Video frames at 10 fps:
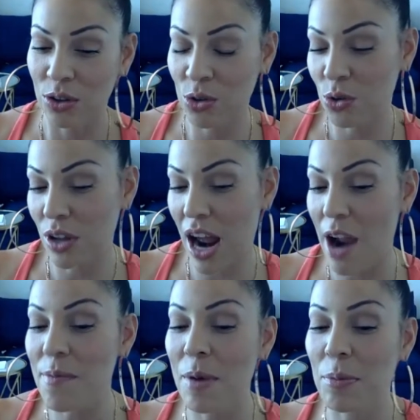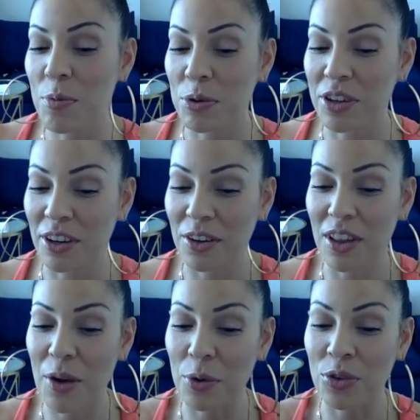two that I remember in
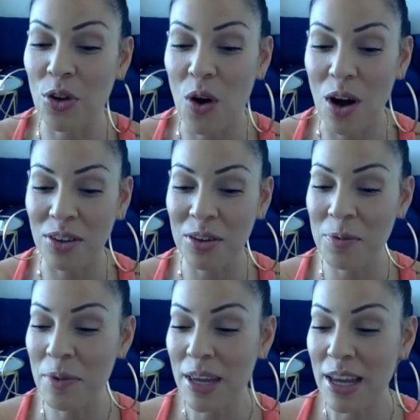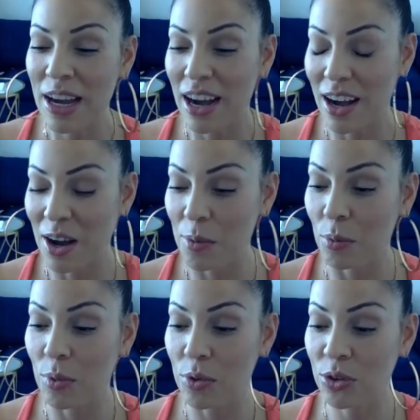particular that were so awesome.
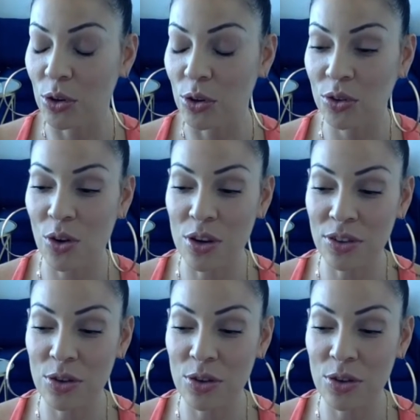So Sony